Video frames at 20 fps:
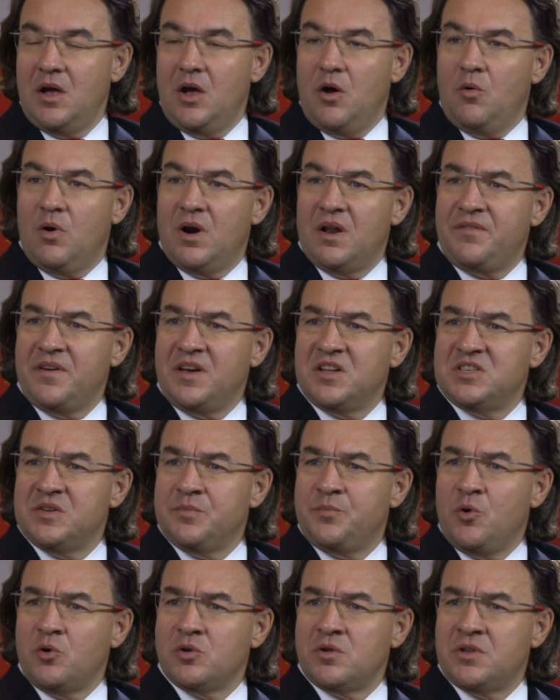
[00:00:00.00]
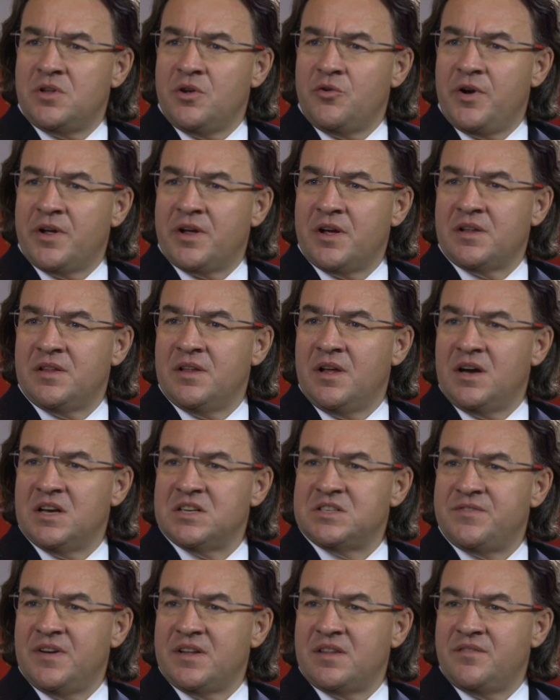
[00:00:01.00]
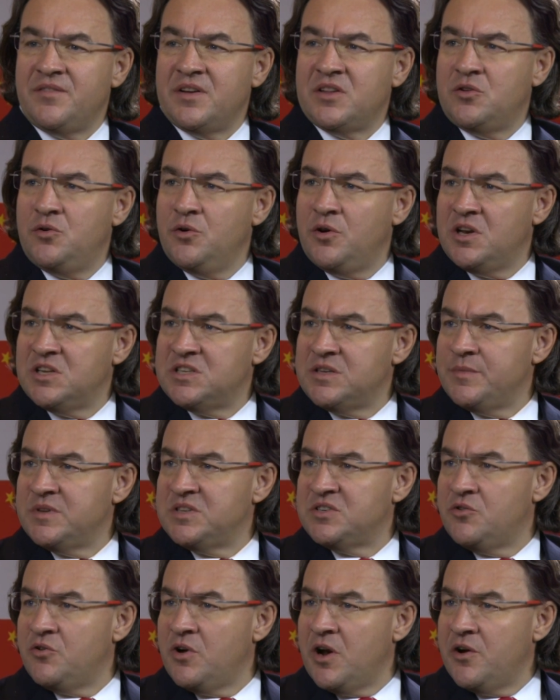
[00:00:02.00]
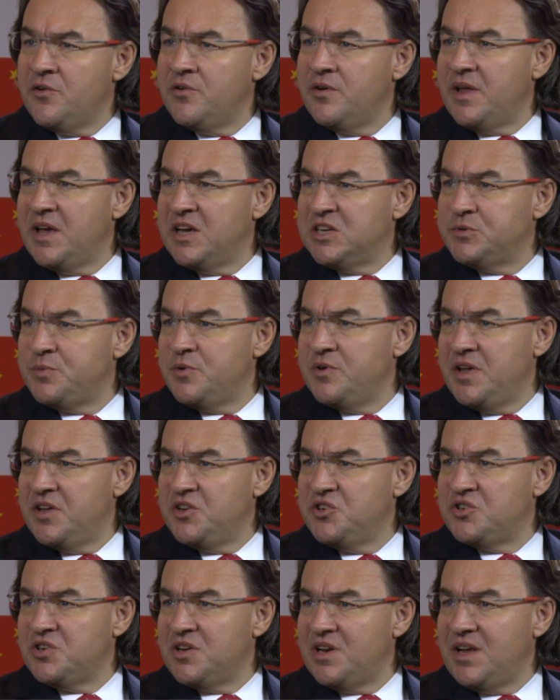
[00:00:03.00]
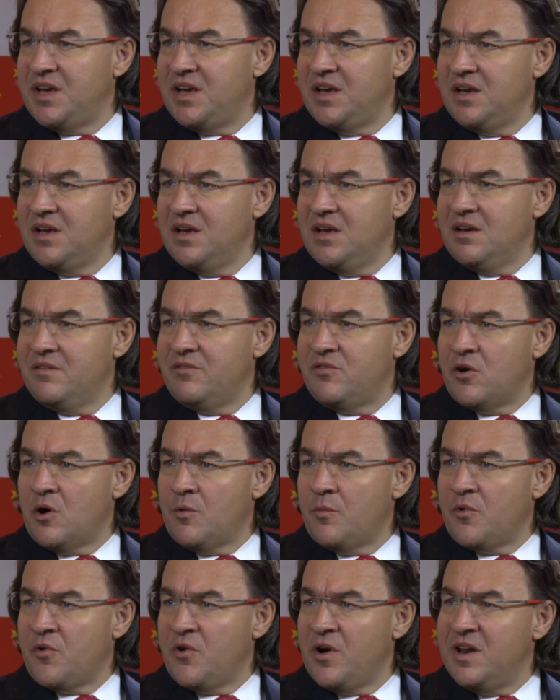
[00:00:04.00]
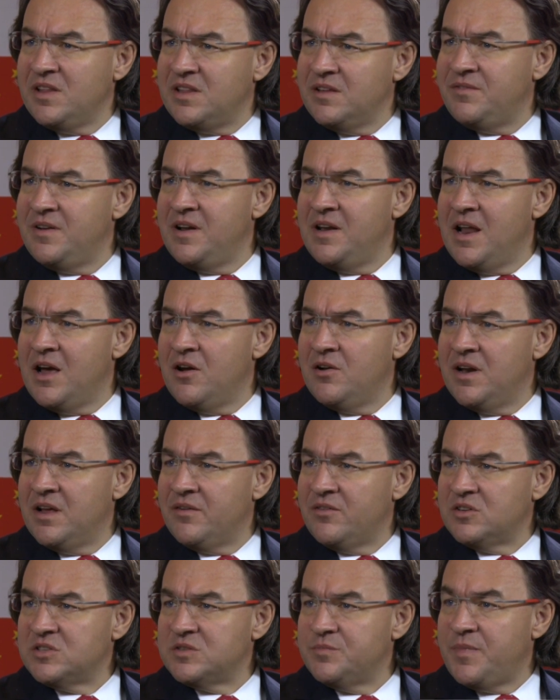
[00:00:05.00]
Well, I think it's important to recognize that tourism has grown exponentially from relatively low levels.